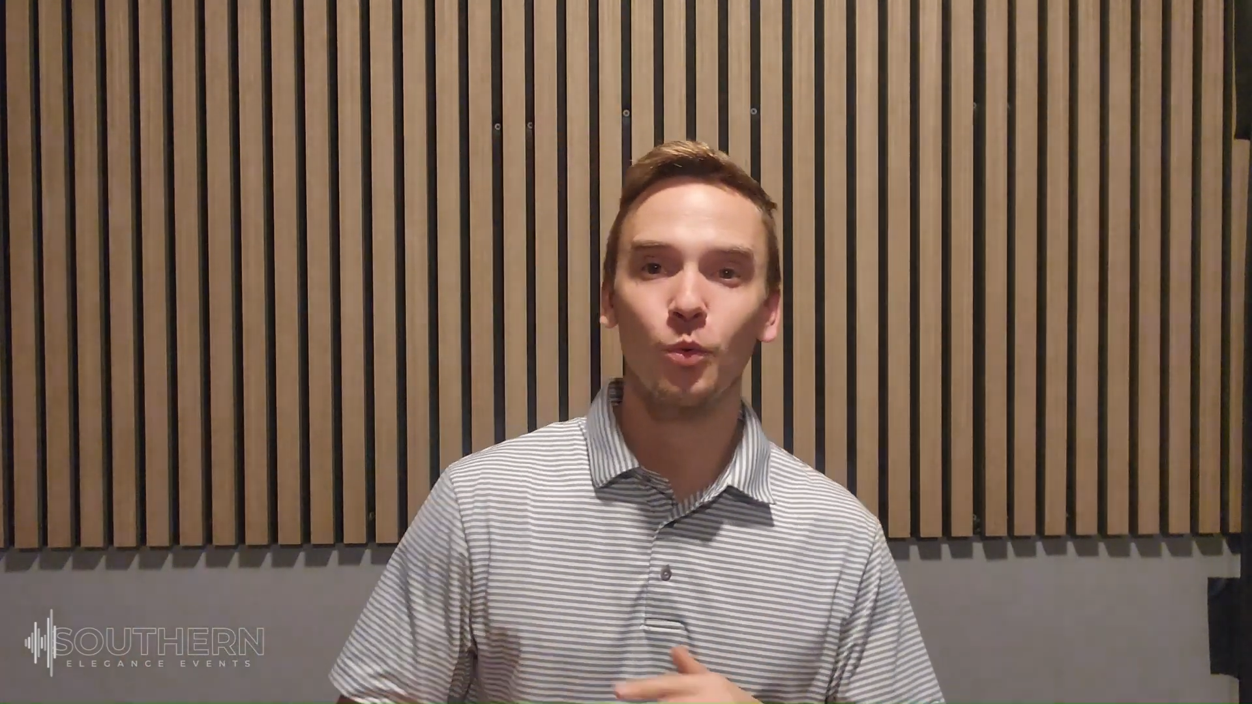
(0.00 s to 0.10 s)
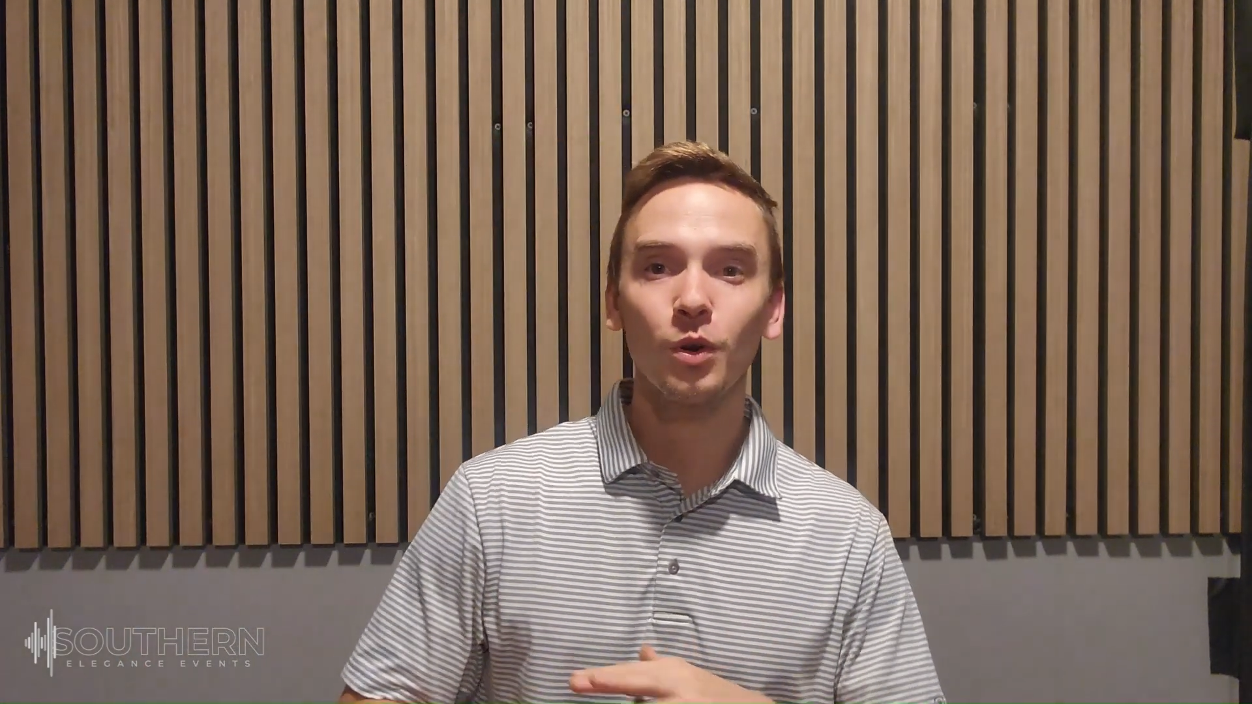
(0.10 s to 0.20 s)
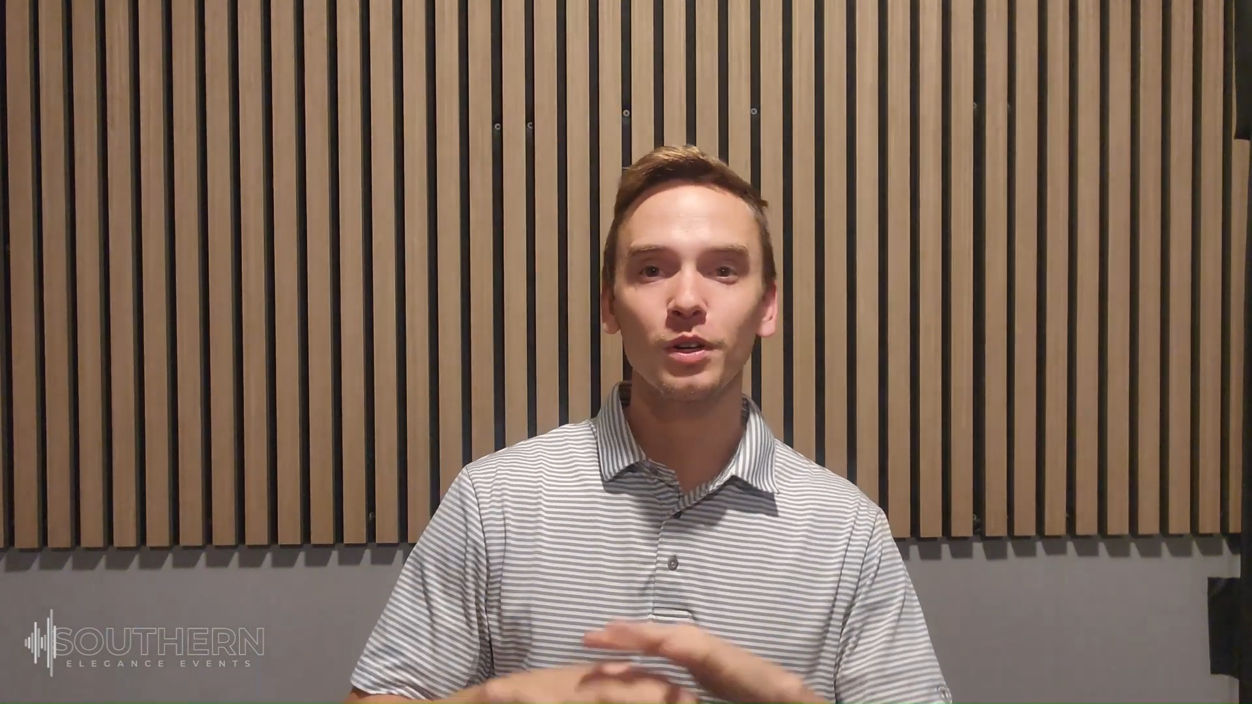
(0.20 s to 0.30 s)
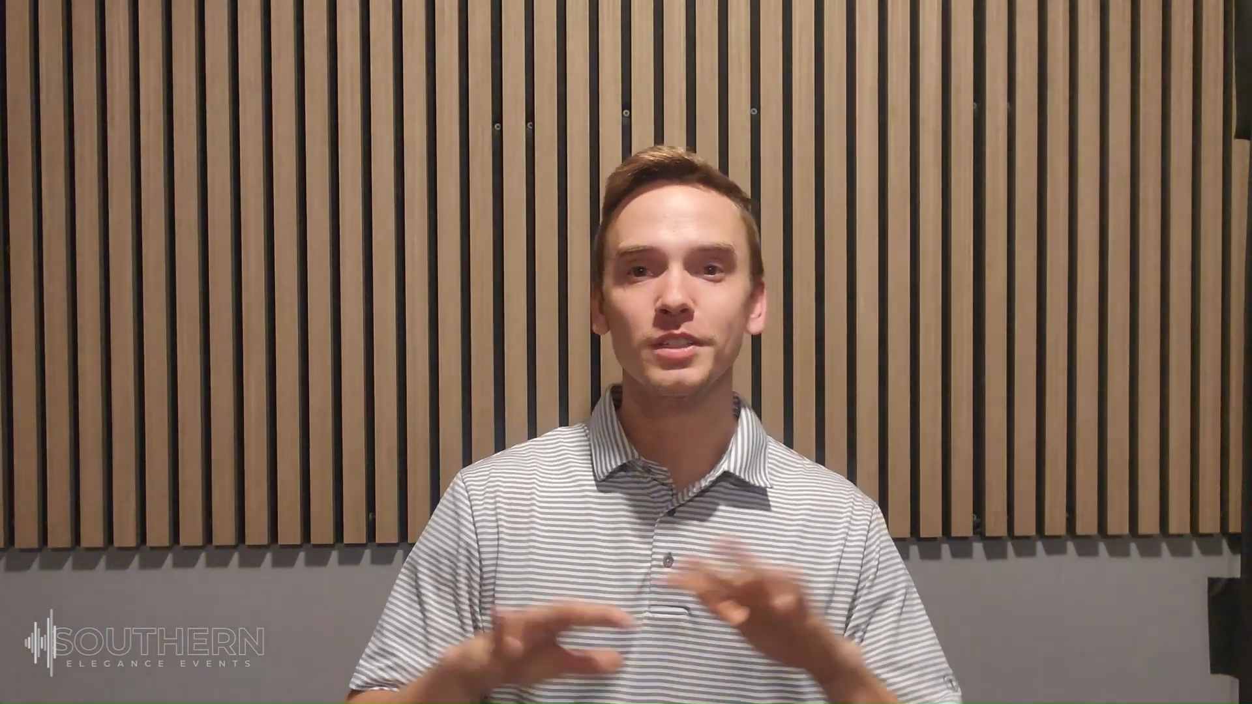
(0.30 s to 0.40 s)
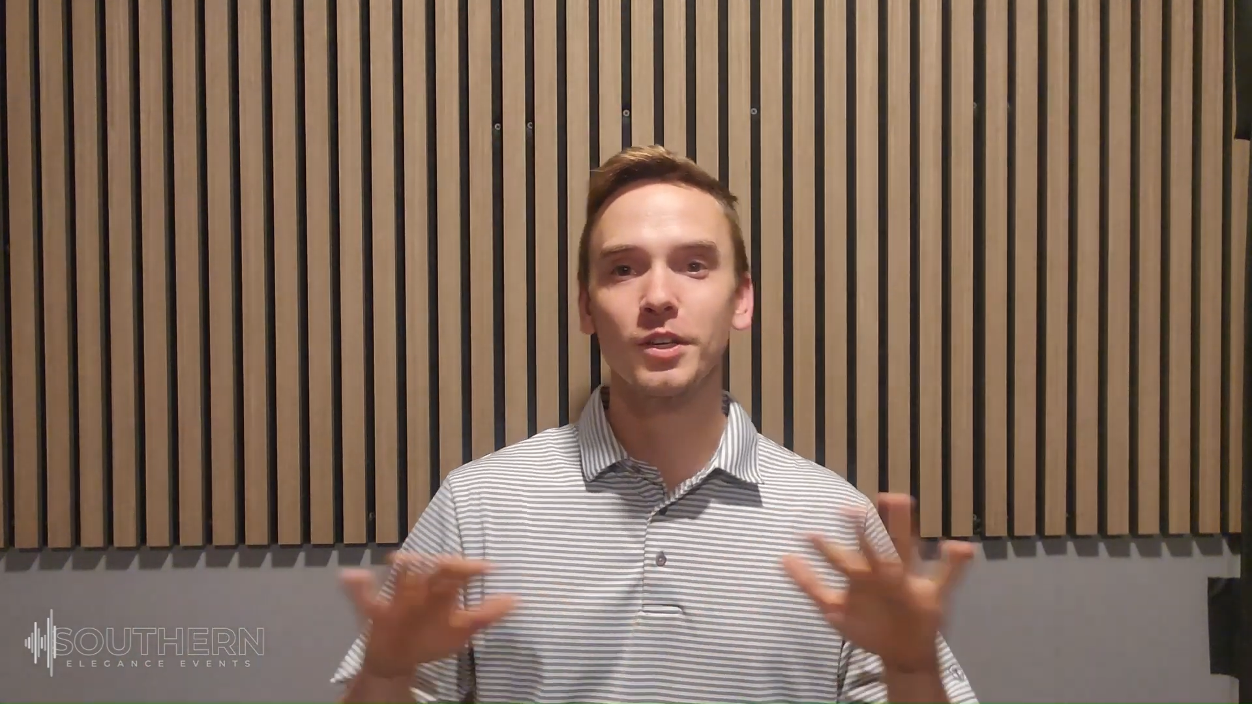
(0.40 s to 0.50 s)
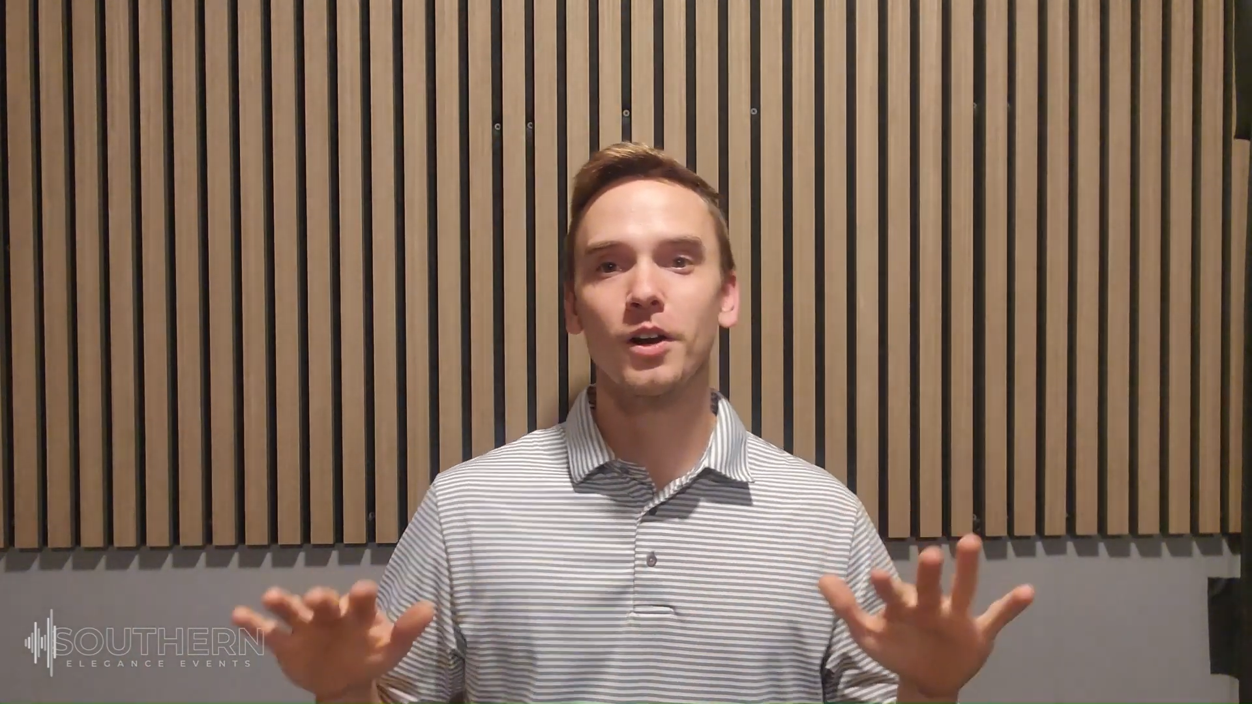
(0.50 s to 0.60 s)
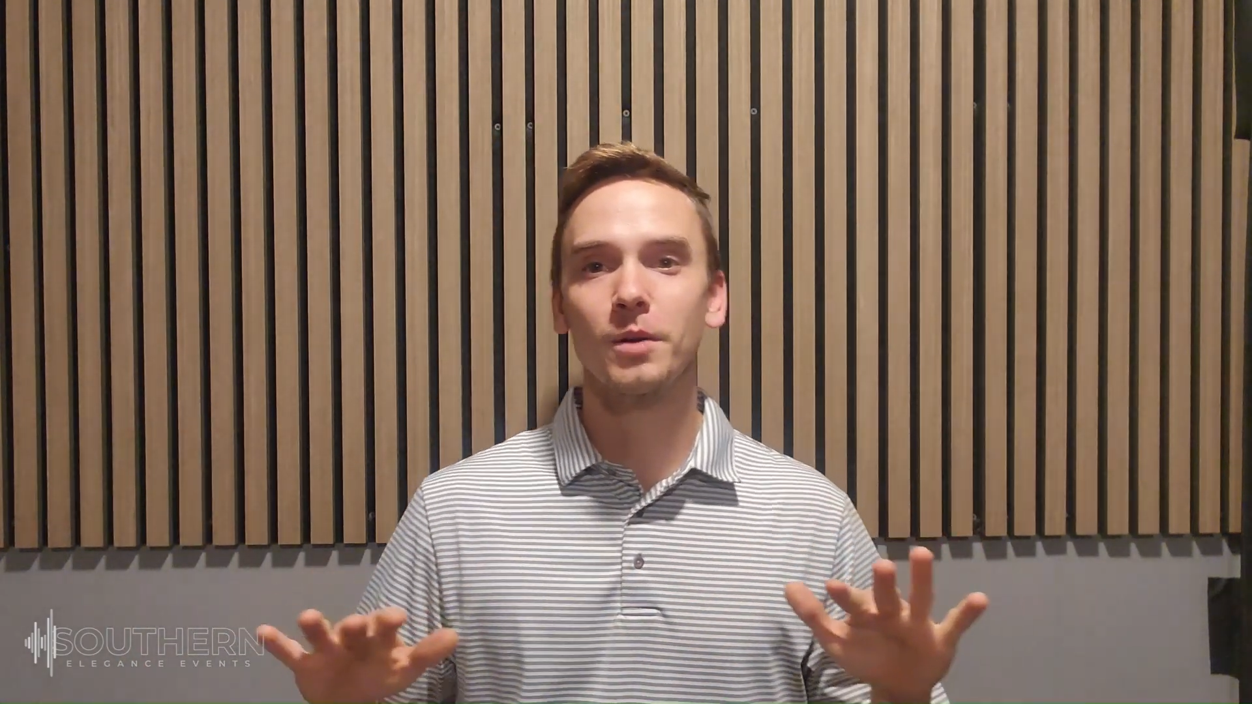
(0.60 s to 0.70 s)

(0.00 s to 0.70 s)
we're going to talk